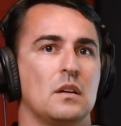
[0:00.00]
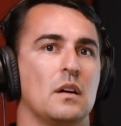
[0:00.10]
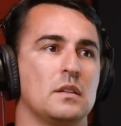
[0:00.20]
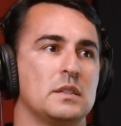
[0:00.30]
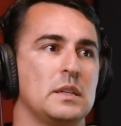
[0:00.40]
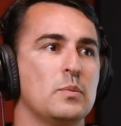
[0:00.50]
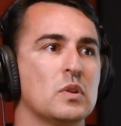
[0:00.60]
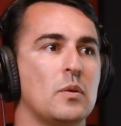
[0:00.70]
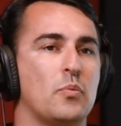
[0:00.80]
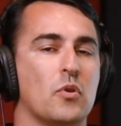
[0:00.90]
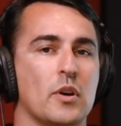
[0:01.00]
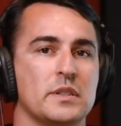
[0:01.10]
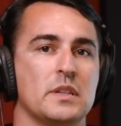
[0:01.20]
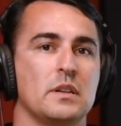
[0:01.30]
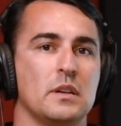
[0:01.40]
a similar
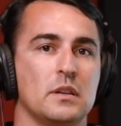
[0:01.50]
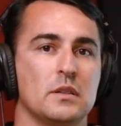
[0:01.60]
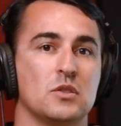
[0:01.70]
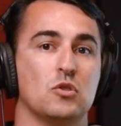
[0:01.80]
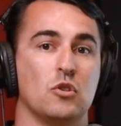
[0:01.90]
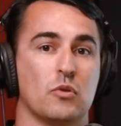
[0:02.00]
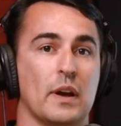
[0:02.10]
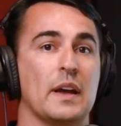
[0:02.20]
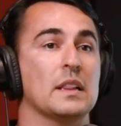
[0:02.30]
pricing is to create